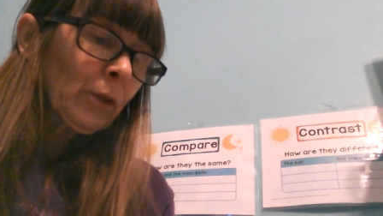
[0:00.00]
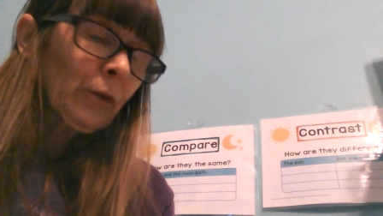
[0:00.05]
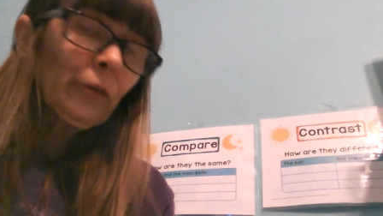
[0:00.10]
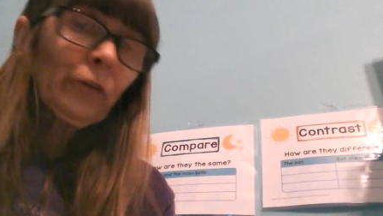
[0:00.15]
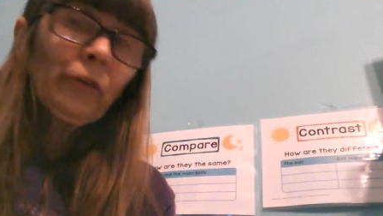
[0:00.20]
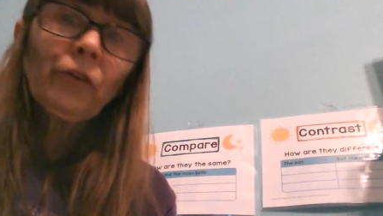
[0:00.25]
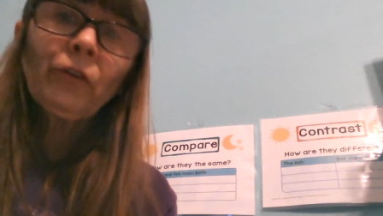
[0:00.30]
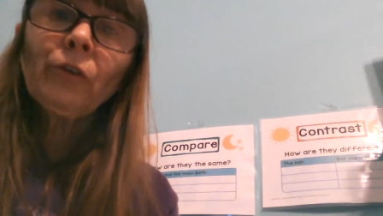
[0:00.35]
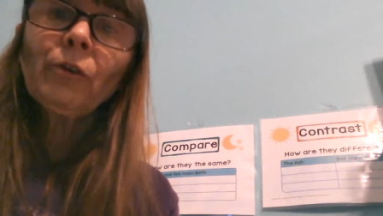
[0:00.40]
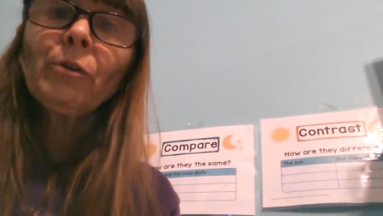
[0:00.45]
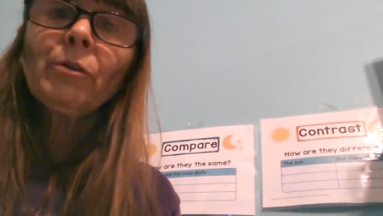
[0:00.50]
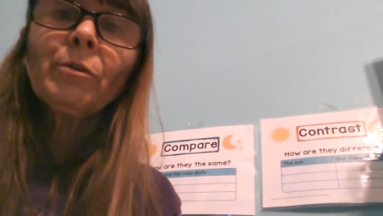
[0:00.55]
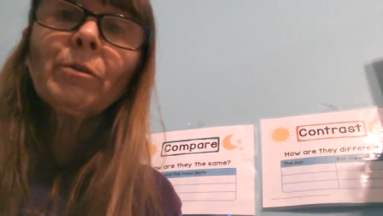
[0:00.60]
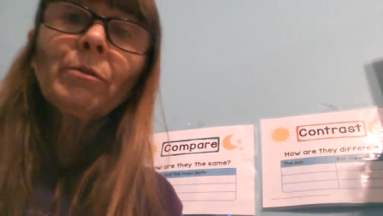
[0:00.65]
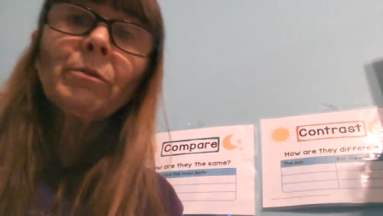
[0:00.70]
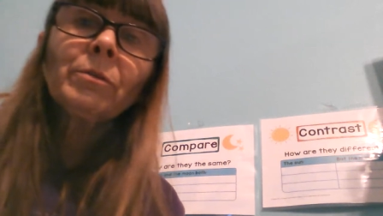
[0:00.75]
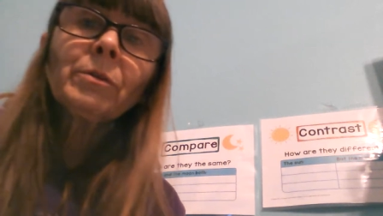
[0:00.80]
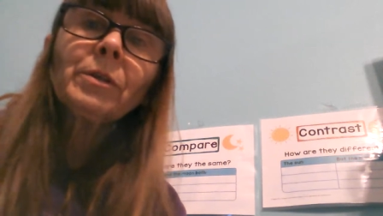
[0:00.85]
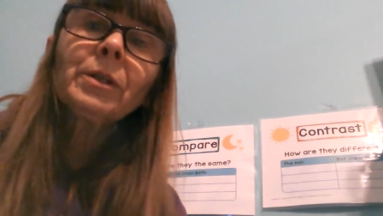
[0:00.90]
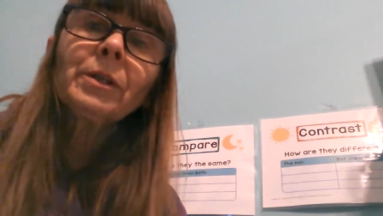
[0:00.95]

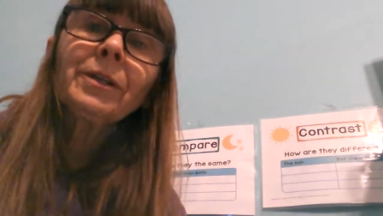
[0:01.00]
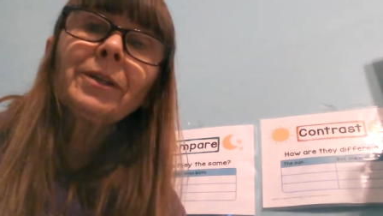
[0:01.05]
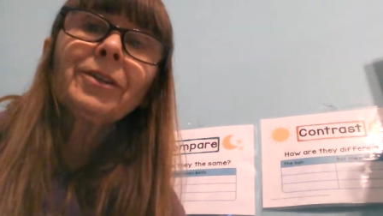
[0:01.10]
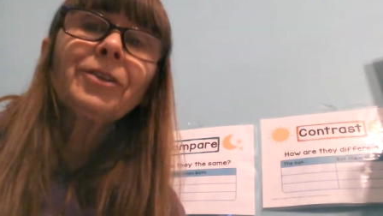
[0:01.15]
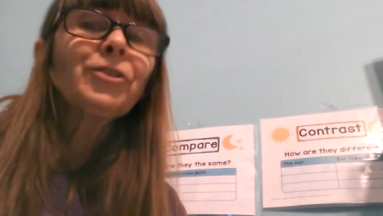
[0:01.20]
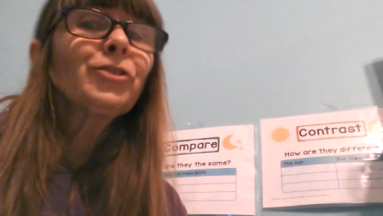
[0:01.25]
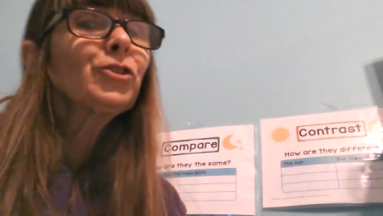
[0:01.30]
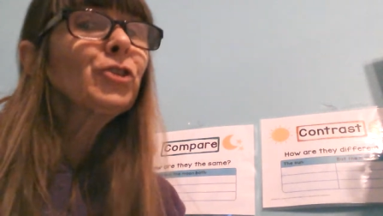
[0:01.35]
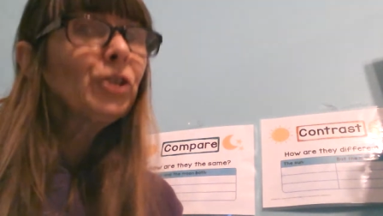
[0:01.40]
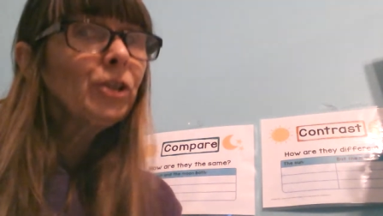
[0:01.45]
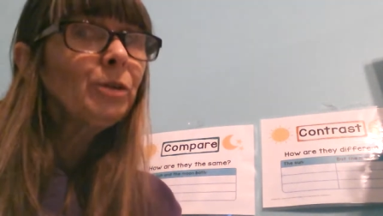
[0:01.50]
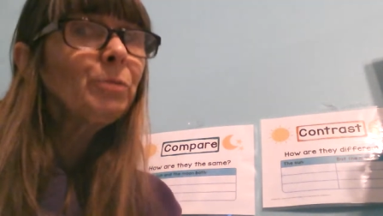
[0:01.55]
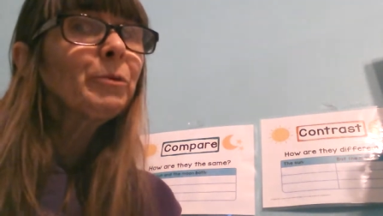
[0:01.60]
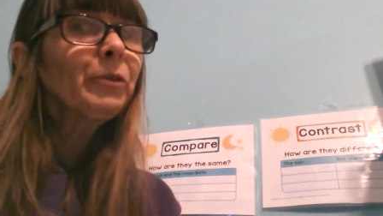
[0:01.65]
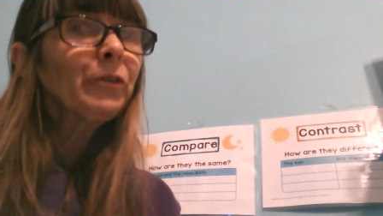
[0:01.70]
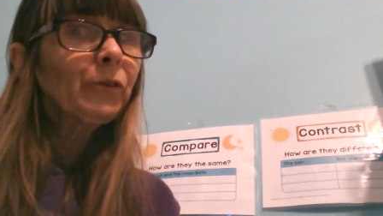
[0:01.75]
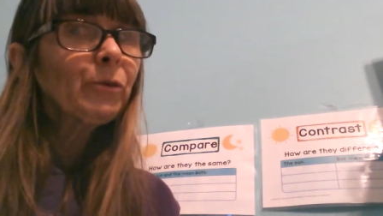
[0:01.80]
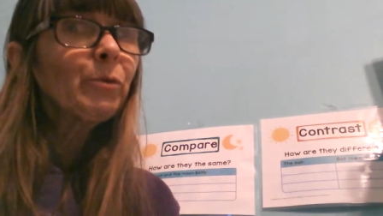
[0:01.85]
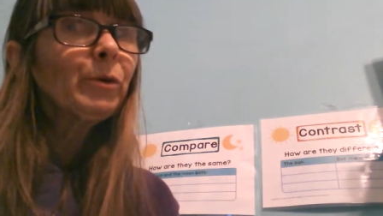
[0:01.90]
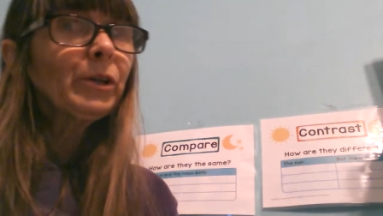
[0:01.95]
Soon she
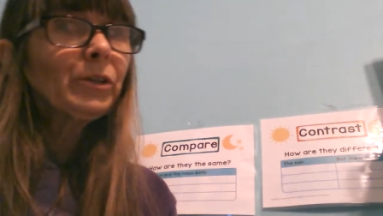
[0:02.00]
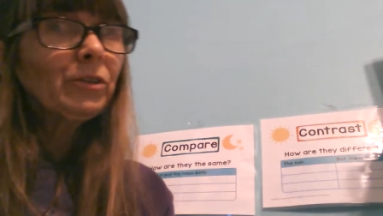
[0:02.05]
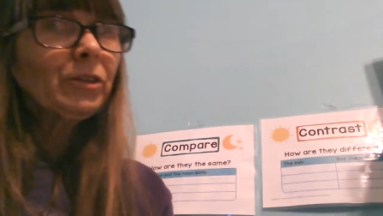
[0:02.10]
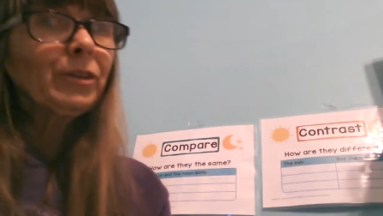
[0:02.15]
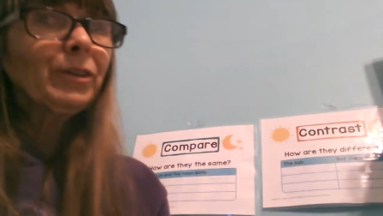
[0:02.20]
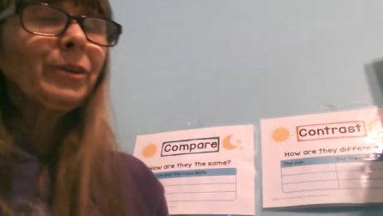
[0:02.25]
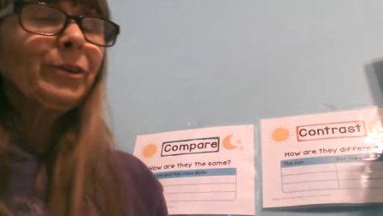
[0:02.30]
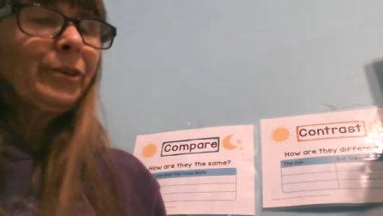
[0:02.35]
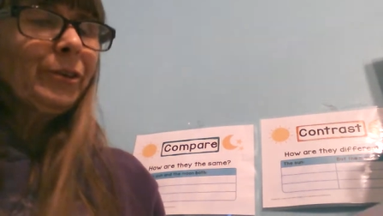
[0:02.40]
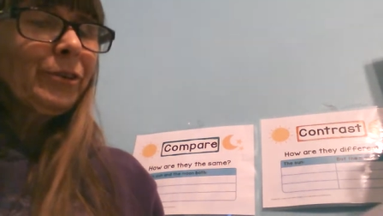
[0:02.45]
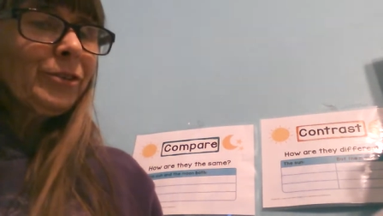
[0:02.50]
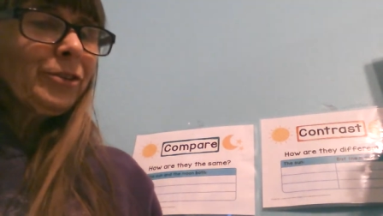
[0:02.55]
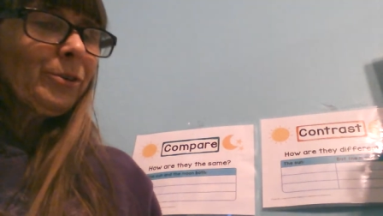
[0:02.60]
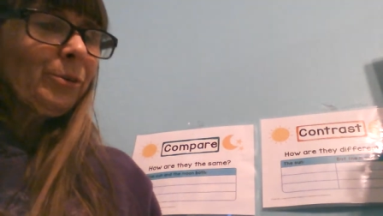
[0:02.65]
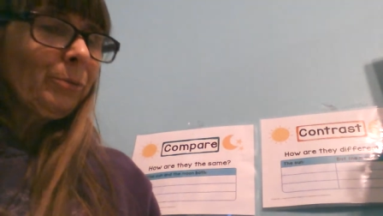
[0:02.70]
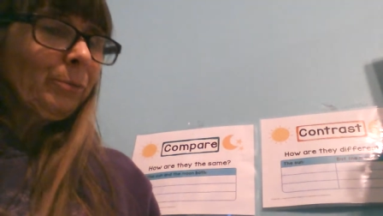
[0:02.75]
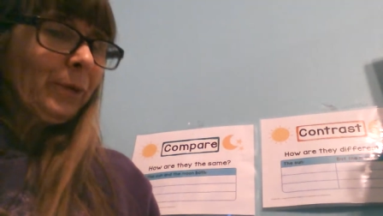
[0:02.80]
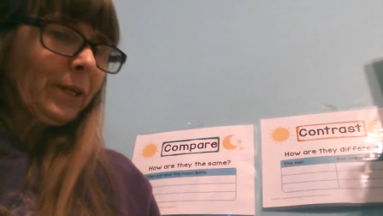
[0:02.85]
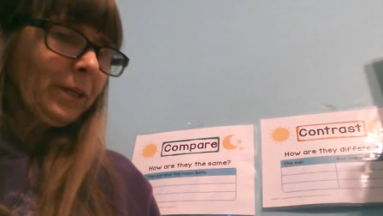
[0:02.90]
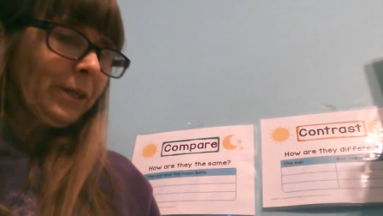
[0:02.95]
was going to learn
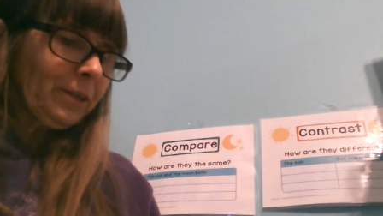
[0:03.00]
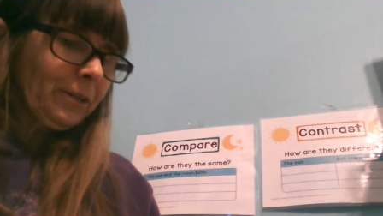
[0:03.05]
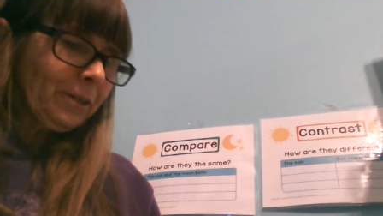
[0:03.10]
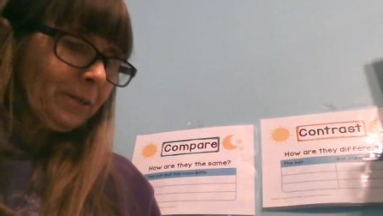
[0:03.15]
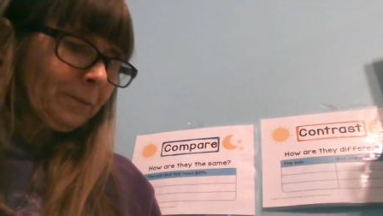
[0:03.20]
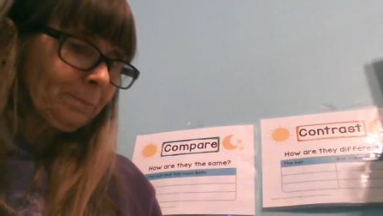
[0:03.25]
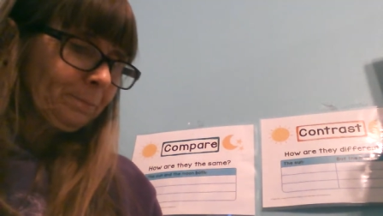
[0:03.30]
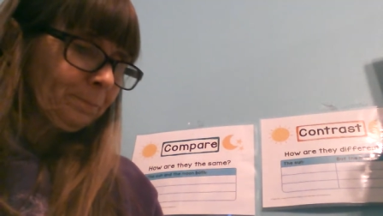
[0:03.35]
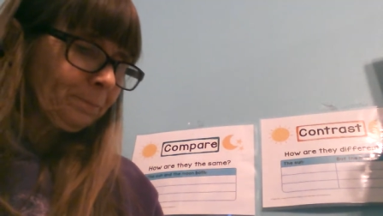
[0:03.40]
to read.